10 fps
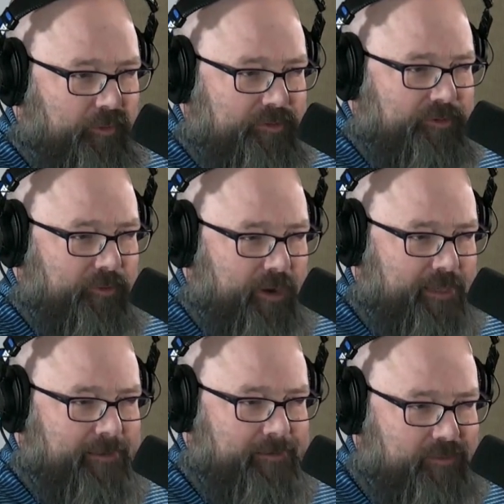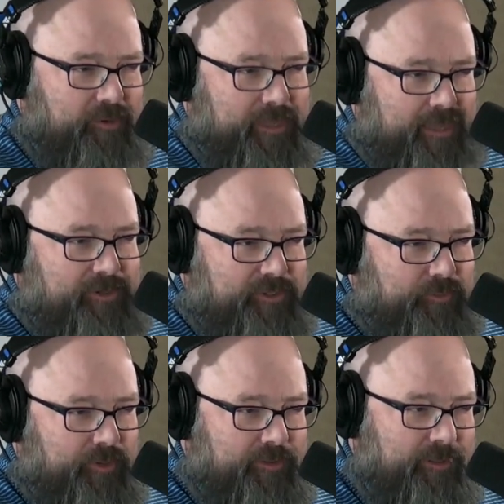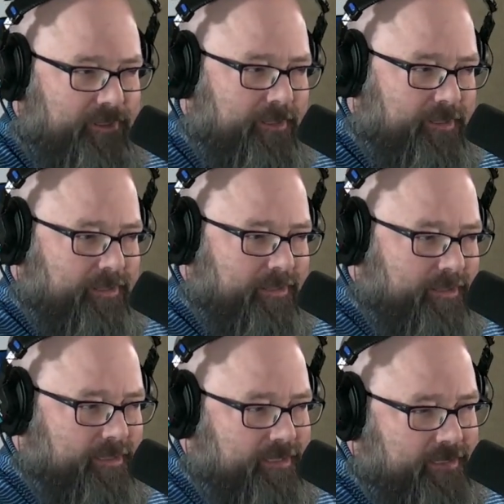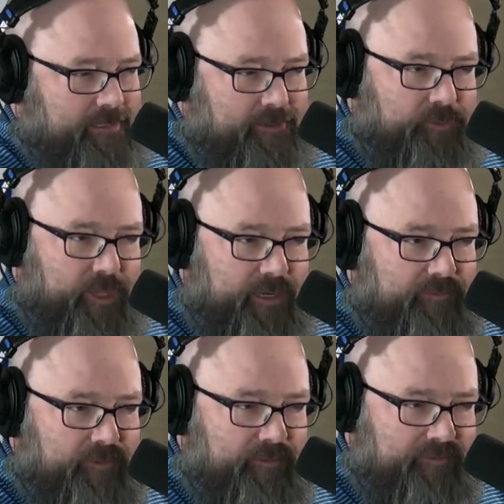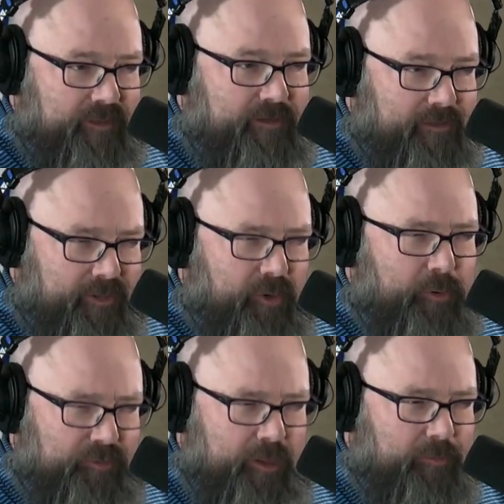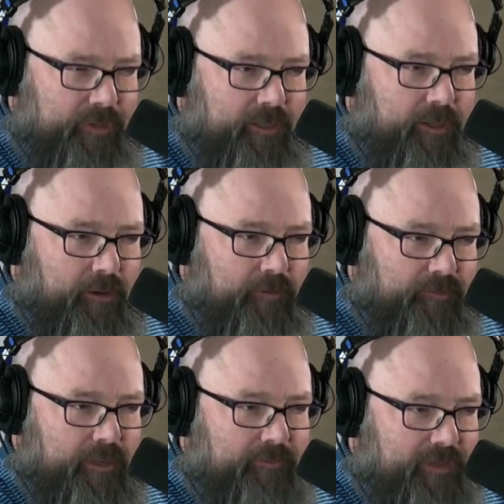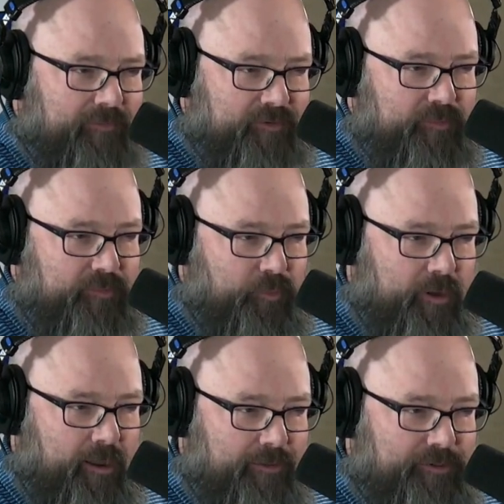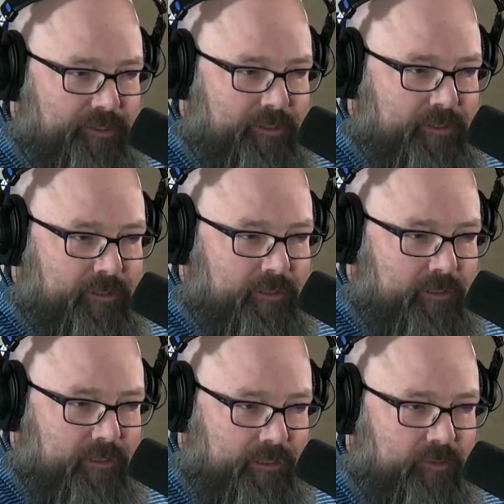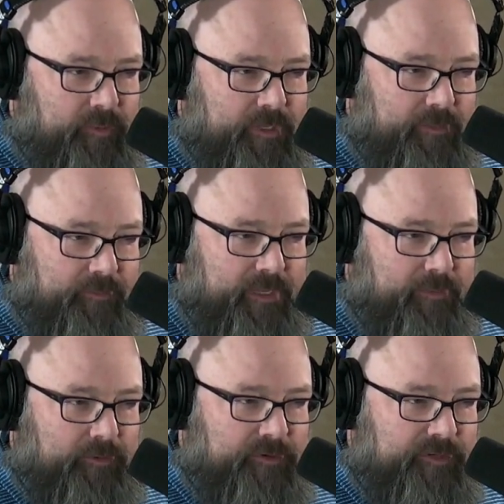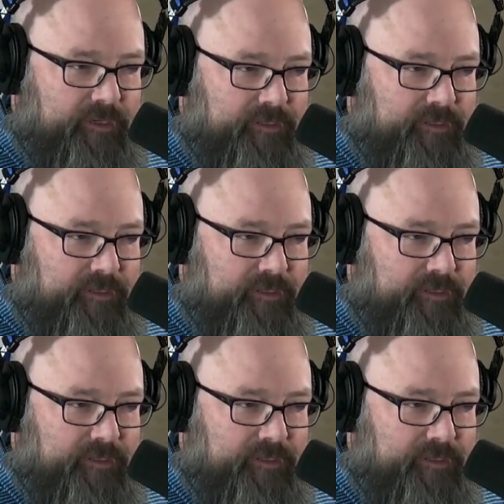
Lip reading: It's direct communication with the plaintiff or defendant. Almost helping along. So you have to have some sort of knowledge, to be able to assist.